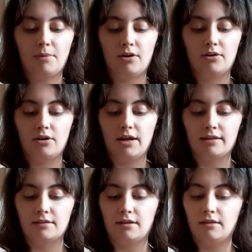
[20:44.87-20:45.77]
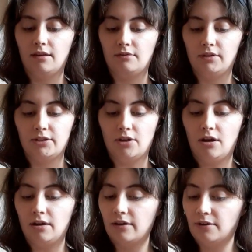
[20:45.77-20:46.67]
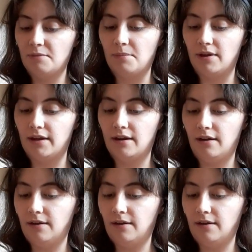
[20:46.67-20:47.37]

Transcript: partner has a lovely dog, but